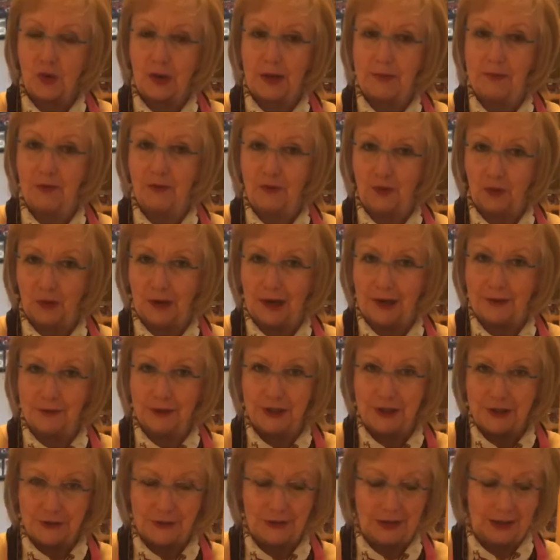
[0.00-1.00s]
before I
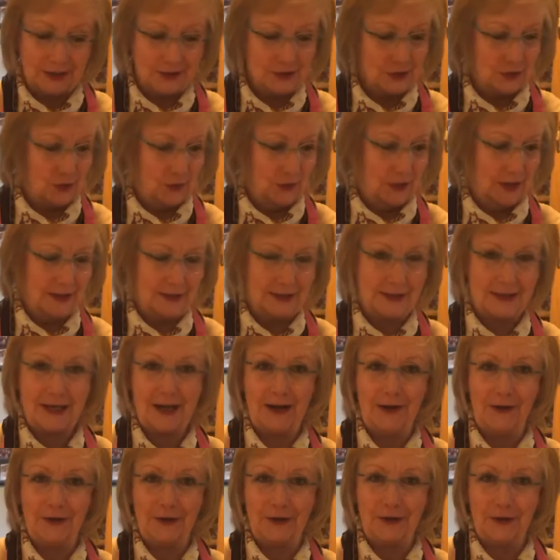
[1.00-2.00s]
read you that story to
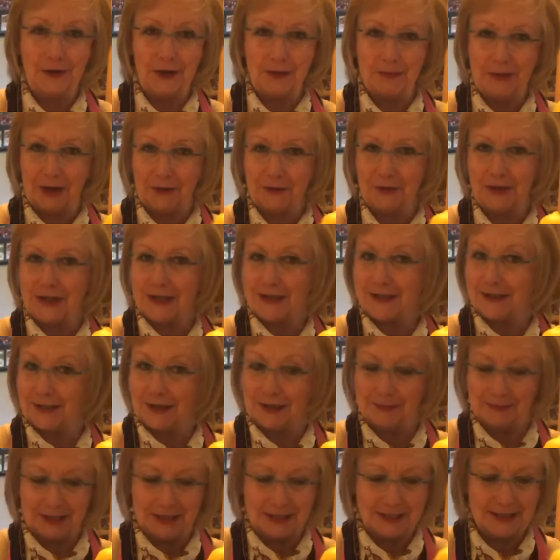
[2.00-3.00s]
tell you about these
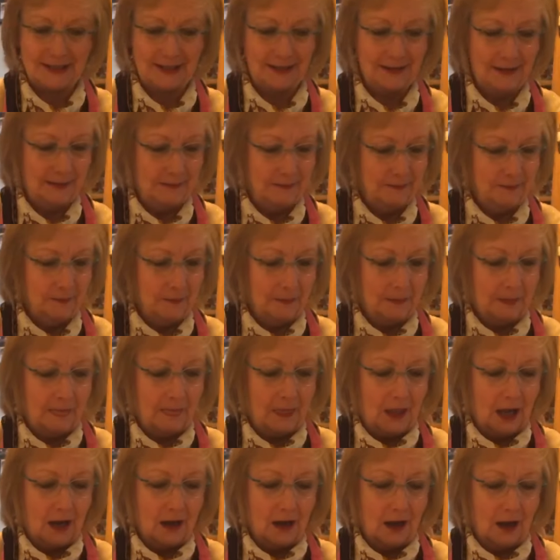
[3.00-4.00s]
lemons.
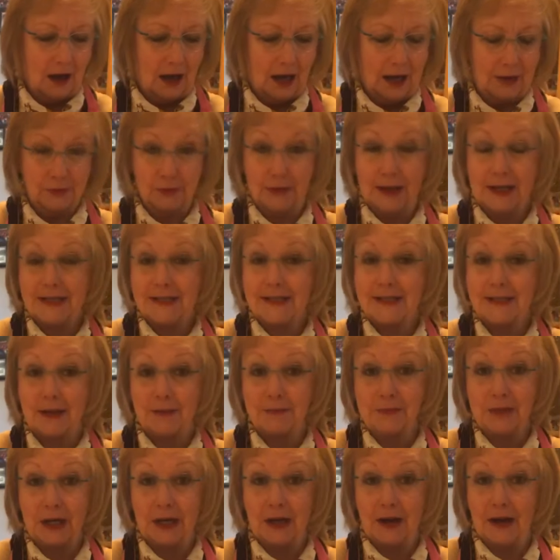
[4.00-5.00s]
I read
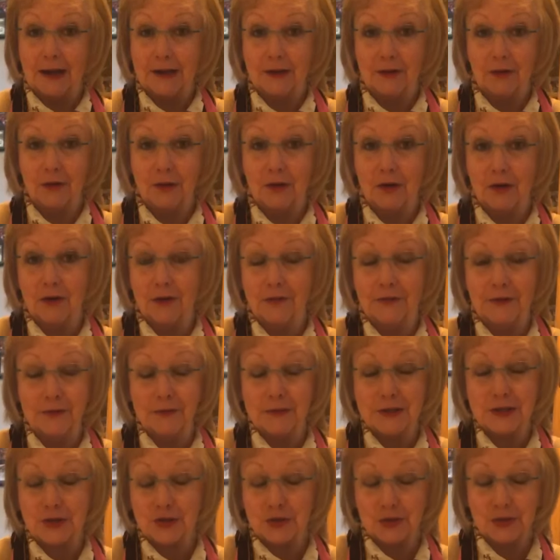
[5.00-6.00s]
something, I don't know if it
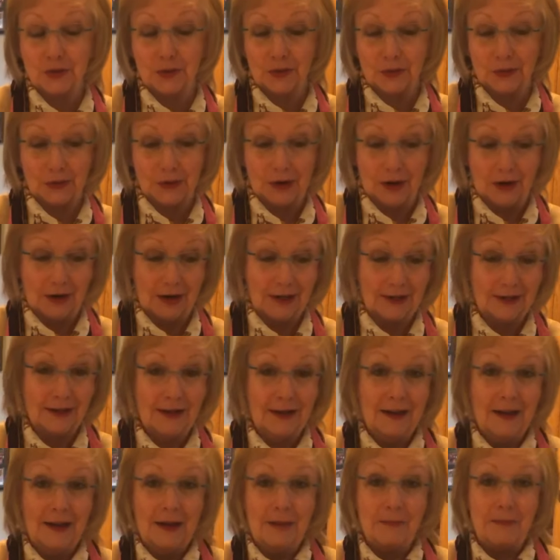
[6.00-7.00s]
was truth or not,
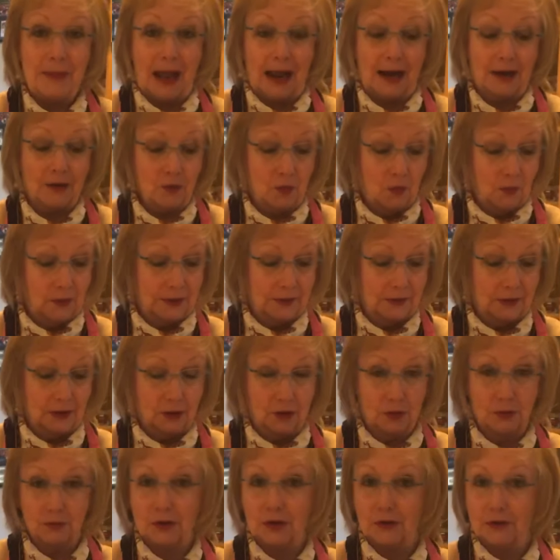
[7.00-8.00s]
back when the
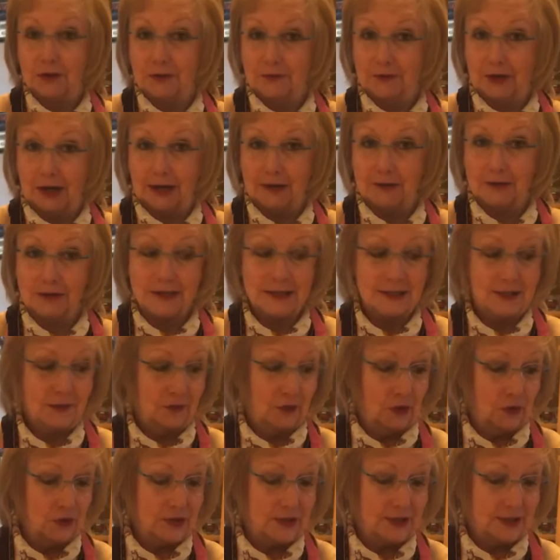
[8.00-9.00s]
coronavirus
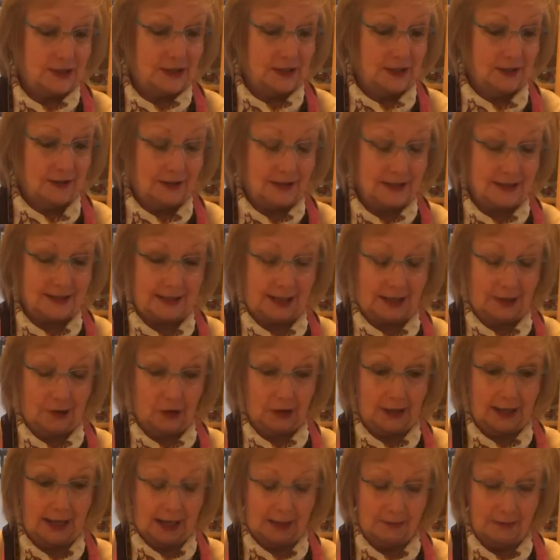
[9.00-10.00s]
first, the scare
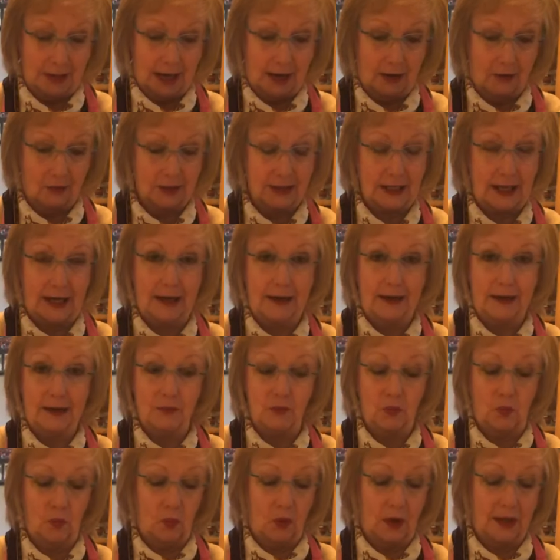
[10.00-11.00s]
came out, and
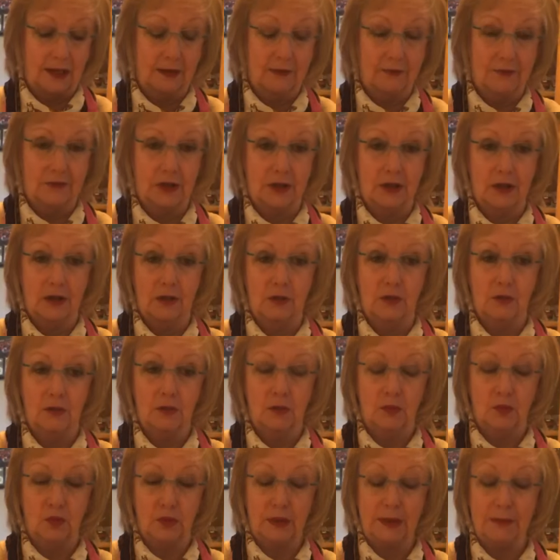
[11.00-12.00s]
one of the
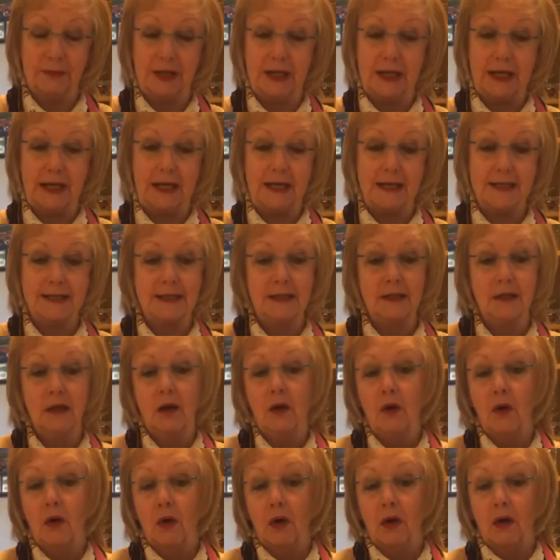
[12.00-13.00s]
remedies
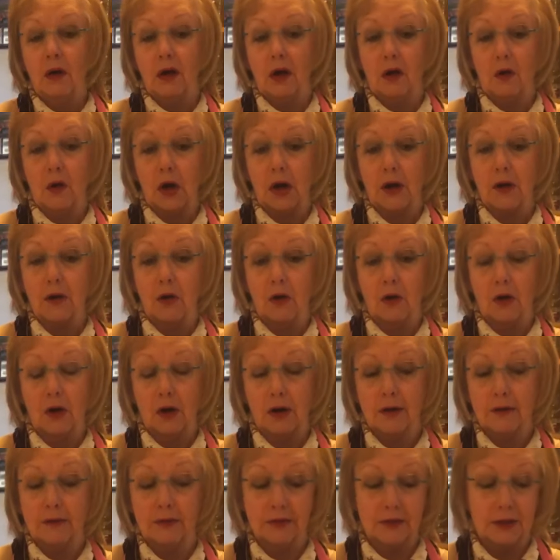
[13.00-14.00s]

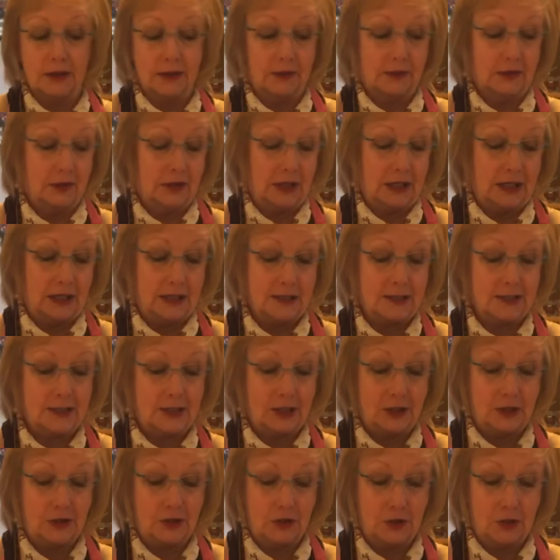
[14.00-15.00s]
or the things to
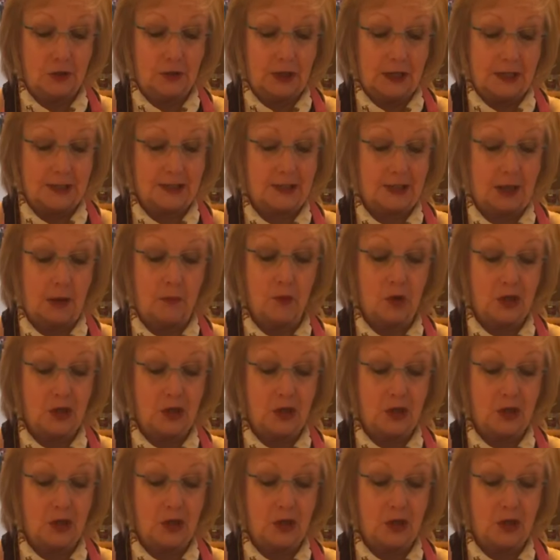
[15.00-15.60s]
do that someone